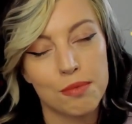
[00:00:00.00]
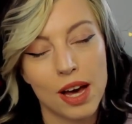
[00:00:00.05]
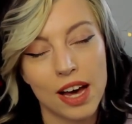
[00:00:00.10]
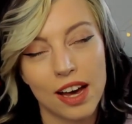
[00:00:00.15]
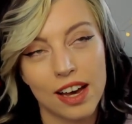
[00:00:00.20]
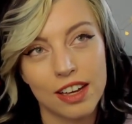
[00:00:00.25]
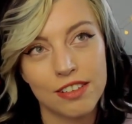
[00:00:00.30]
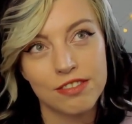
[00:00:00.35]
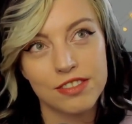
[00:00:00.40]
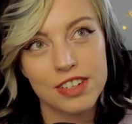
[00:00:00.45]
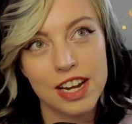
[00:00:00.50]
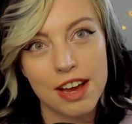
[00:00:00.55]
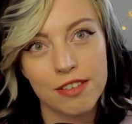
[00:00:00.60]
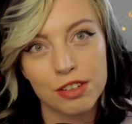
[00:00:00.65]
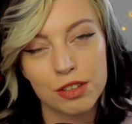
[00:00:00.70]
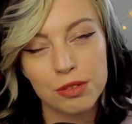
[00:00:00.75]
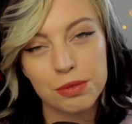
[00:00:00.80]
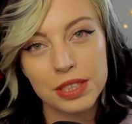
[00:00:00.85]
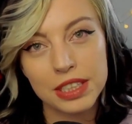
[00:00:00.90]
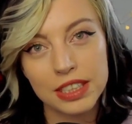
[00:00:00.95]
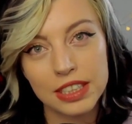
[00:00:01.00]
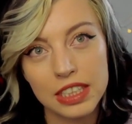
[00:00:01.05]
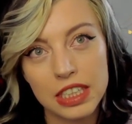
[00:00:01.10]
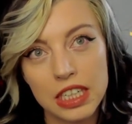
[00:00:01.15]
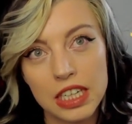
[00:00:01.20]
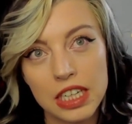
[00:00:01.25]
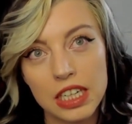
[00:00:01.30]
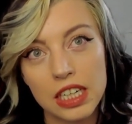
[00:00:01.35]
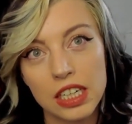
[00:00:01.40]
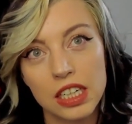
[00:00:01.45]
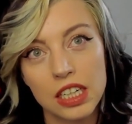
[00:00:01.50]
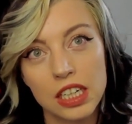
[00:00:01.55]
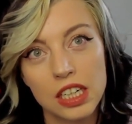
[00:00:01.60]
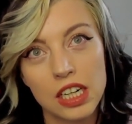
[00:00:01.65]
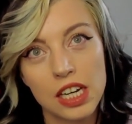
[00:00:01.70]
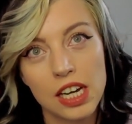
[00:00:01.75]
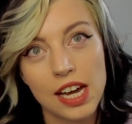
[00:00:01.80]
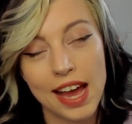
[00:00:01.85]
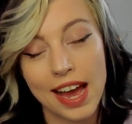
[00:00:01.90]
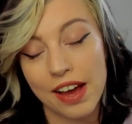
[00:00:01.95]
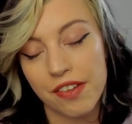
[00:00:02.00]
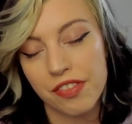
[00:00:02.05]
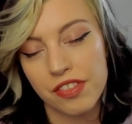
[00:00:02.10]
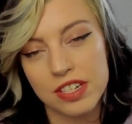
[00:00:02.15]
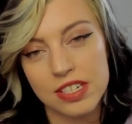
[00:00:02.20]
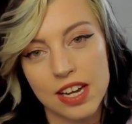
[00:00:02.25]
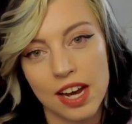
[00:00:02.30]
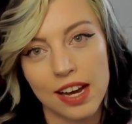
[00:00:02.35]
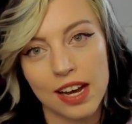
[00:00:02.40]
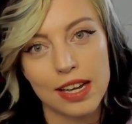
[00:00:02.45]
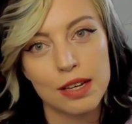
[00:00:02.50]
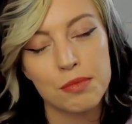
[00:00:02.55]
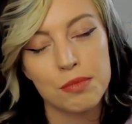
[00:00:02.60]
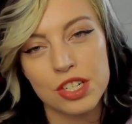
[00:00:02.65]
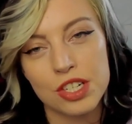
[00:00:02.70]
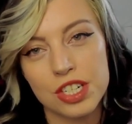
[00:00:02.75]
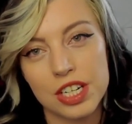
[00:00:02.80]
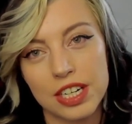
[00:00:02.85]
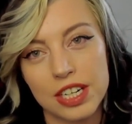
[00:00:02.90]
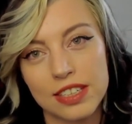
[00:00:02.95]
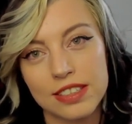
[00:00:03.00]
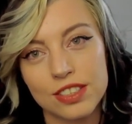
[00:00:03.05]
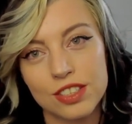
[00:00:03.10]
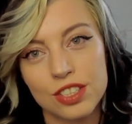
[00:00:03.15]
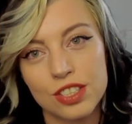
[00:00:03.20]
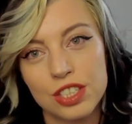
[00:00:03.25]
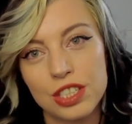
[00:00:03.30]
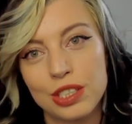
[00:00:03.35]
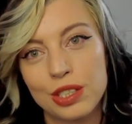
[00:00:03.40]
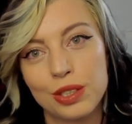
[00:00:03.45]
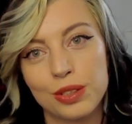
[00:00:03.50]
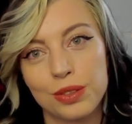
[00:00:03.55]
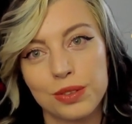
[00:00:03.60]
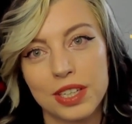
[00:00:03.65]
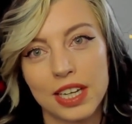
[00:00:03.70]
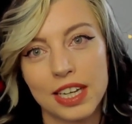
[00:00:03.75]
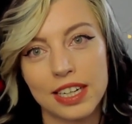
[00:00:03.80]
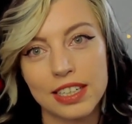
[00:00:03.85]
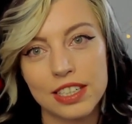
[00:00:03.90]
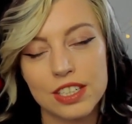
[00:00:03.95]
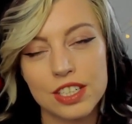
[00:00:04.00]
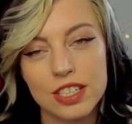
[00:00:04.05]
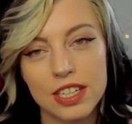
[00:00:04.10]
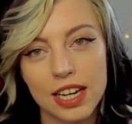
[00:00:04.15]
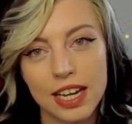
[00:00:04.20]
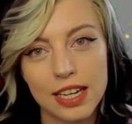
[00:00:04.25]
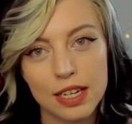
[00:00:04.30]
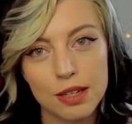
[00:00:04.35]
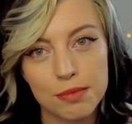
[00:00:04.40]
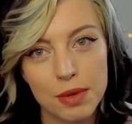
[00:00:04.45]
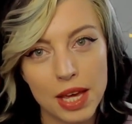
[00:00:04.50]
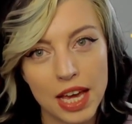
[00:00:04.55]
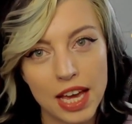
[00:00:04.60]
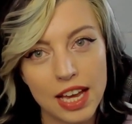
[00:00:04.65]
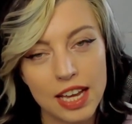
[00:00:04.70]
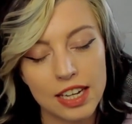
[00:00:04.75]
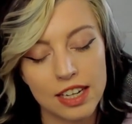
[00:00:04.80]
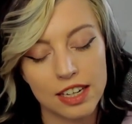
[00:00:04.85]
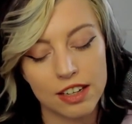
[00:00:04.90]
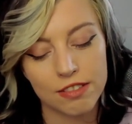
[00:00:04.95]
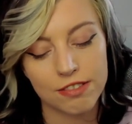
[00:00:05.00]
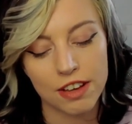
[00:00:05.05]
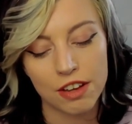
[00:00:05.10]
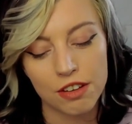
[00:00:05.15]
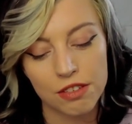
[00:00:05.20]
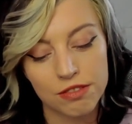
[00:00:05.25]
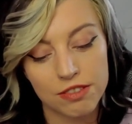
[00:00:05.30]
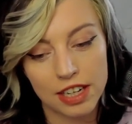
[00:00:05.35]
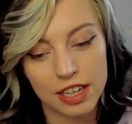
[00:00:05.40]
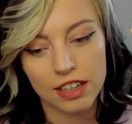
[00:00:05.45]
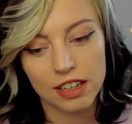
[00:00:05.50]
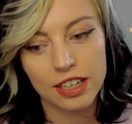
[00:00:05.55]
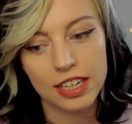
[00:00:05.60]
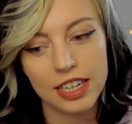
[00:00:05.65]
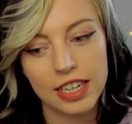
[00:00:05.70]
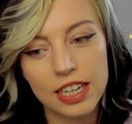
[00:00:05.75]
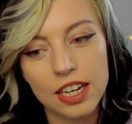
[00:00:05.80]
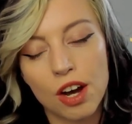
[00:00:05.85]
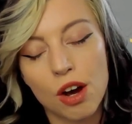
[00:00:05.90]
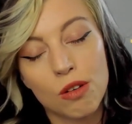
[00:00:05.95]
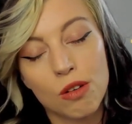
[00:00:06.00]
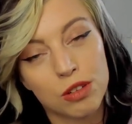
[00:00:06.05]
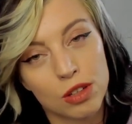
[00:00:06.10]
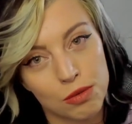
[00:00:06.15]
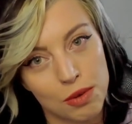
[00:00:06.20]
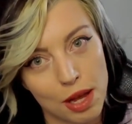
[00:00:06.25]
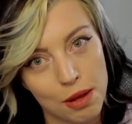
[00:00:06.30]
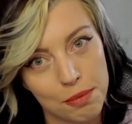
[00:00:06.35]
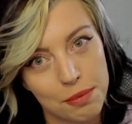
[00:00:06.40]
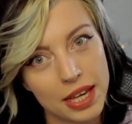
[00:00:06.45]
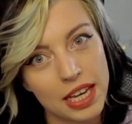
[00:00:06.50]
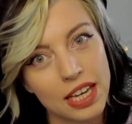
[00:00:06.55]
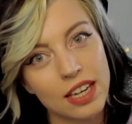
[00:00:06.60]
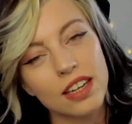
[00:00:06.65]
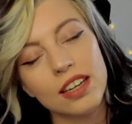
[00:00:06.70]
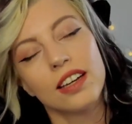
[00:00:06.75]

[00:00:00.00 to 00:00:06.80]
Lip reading: I've never really had the time or chance to get into anime, and it felt very overwhelming.